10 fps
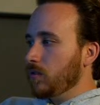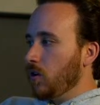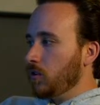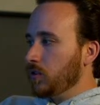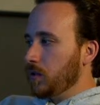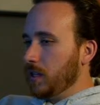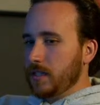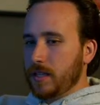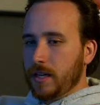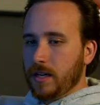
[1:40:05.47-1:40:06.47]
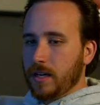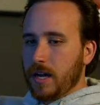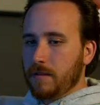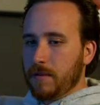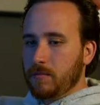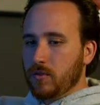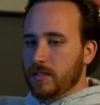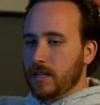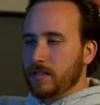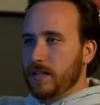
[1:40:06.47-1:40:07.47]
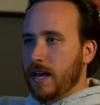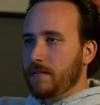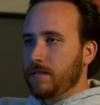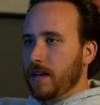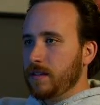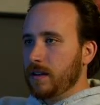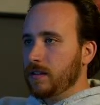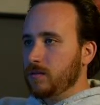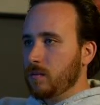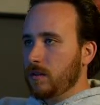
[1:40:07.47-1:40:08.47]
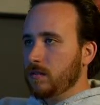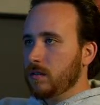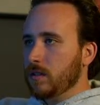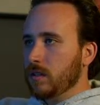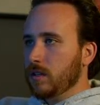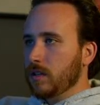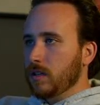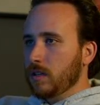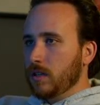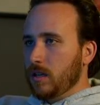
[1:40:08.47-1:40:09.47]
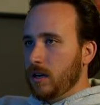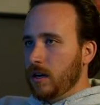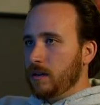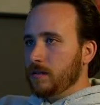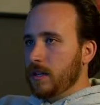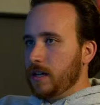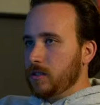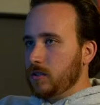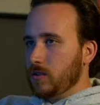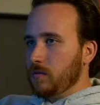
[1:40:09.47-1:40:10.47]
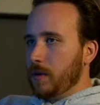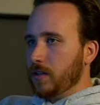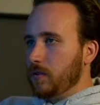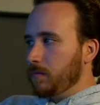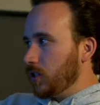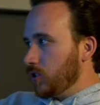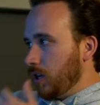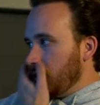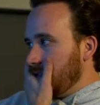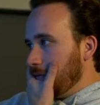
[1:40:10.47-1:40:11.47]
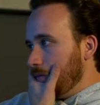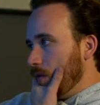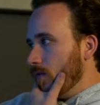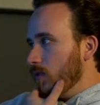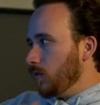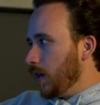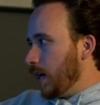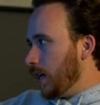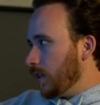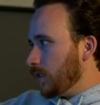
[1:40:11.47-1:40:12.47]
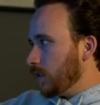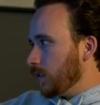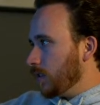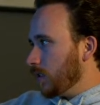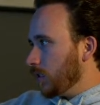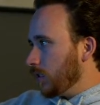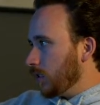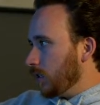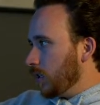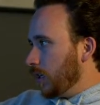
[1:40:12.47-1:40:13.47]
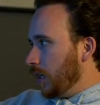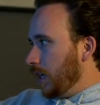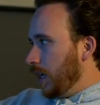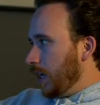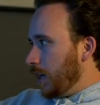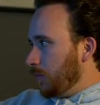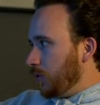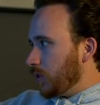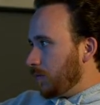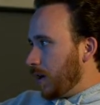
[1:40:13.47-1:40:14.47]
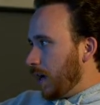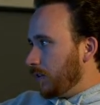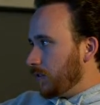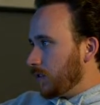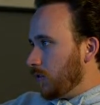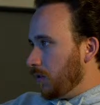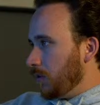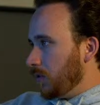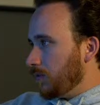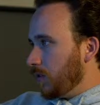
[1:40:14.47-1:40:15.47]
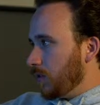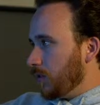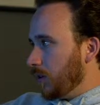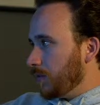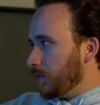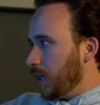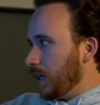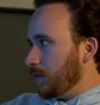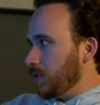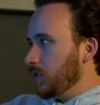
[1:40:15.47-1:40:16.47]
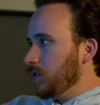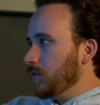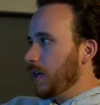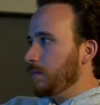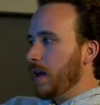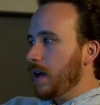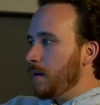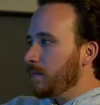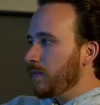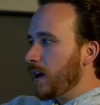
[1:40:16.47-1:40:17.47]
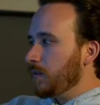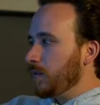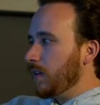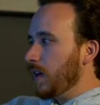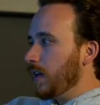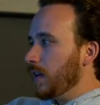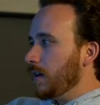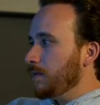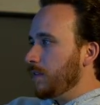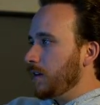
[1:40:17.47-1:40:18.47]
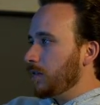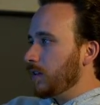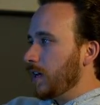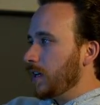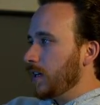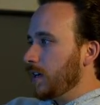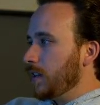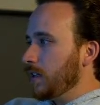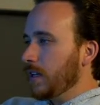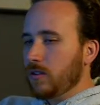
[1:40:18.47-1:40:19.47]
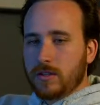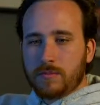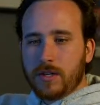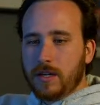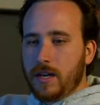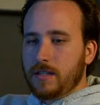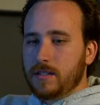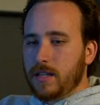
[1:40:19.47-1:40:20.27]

Also in this area kind of made more sense to have that there as well. So now let's go back to our mix shader, and if we view that, it kind of puts our piles of snow a little bit further away from camera too, and I'm fine with that. I'm fine with that. I think that looks pretty nice.